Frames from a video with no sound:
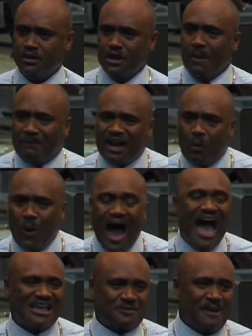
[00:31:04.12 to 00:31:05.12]
But a
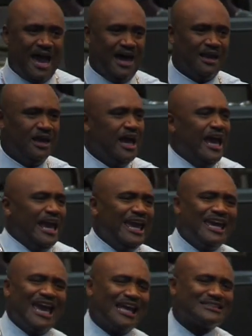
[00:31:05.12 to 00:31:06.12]
wise man,
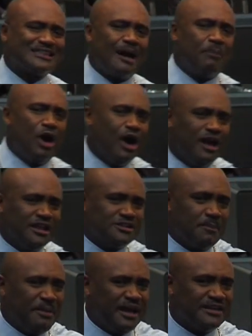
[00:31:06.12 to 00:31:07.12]
he gets up early to
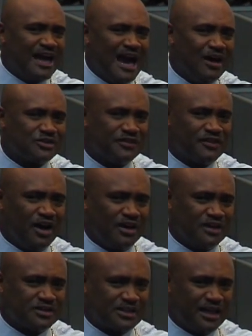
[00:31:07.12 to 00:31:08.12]
be in the house of God
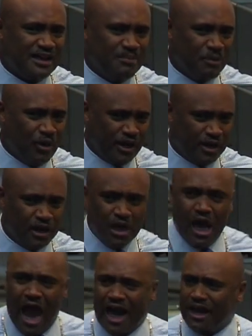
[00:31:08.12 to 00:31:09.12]
on Sunday morning.
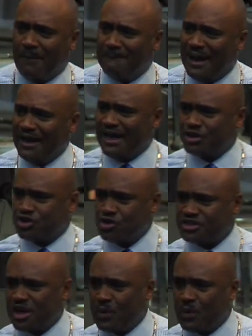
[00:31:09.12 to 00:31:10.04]
And on Monday and Tuesday